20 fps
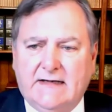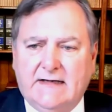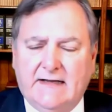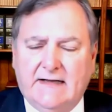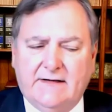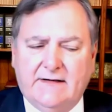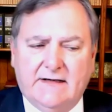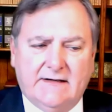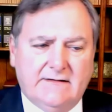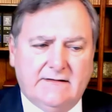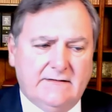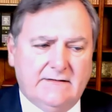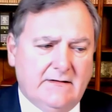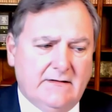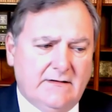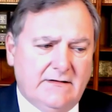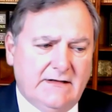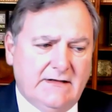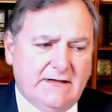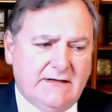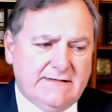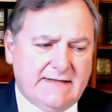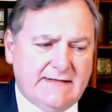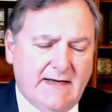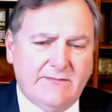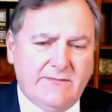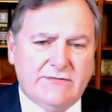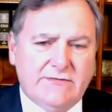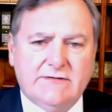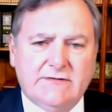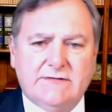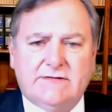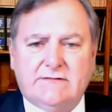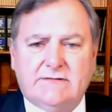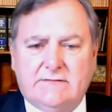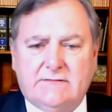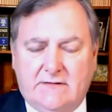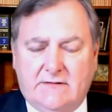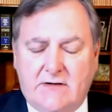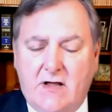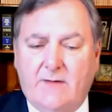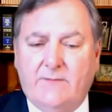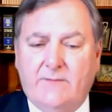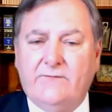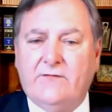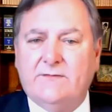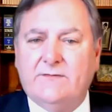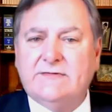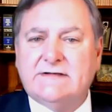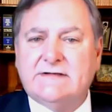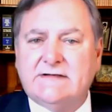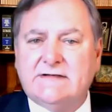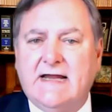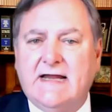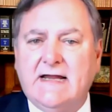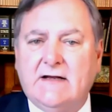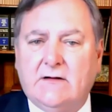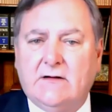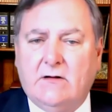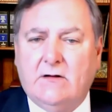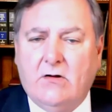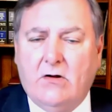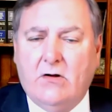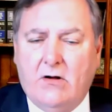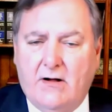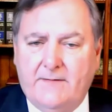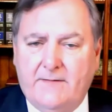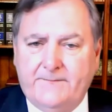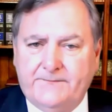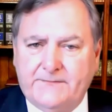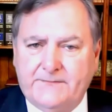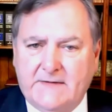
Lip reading: And the exemptions come from state law,